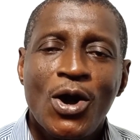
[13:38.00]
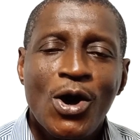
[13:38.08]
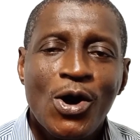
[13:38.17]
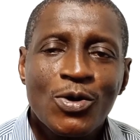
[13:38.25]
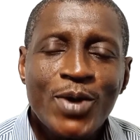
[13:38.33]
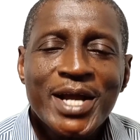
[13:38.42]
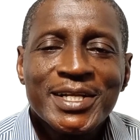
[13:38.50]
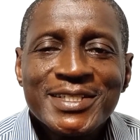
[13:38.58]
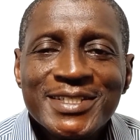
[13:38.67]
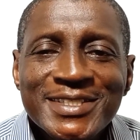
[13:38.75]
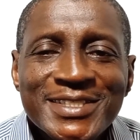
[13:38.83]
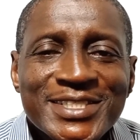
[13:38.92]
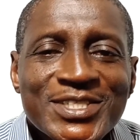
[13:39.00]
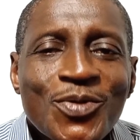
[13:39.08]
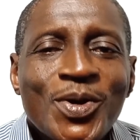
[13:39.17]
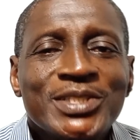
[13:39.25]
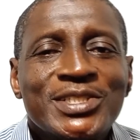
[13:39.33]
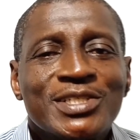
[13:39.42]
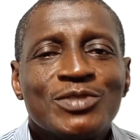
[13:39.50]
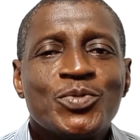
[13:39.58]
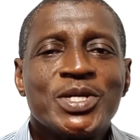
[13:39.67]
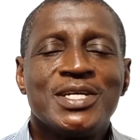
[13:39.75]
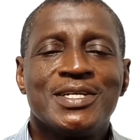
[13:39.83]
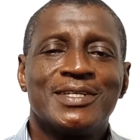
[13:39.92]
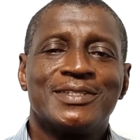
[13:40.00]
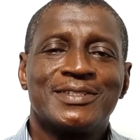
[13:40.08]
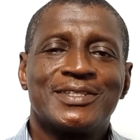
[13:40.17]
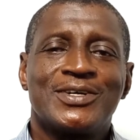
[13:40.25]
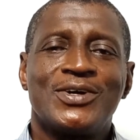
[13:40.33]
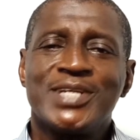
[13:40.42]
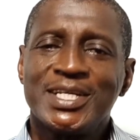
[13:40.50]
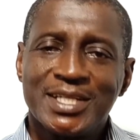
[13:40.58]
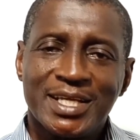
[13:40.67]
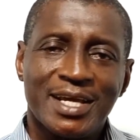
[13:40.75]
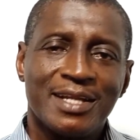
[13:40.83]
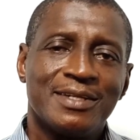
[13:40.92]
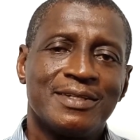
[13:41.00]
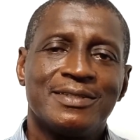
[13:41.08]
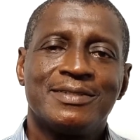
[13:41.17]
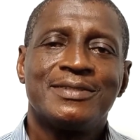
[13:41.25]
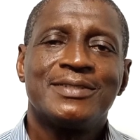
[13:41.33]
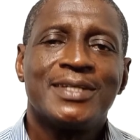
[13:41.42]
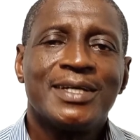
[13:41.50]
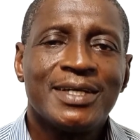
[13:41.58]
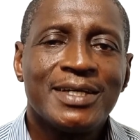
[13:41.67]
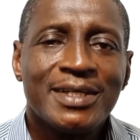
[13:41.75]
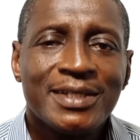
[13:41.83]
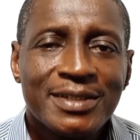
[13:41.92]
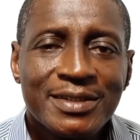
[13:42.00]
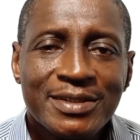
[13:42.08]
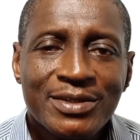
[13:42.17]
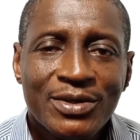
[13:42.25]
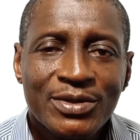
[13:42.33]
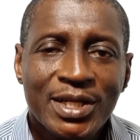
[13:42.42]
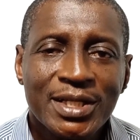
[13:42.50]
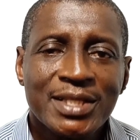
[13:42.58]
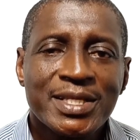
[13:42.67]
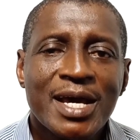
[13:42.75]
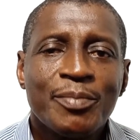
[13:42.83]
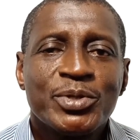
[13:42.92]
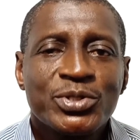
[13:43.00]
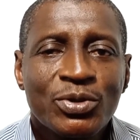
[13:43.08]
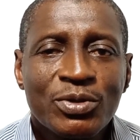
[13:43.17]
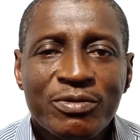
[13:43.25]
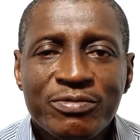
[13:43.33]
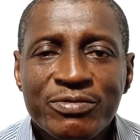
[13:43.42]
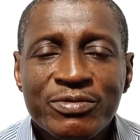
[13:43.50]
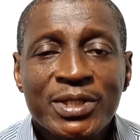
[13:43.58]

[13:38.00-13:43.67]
All right, so until we connect again uh, on another episode of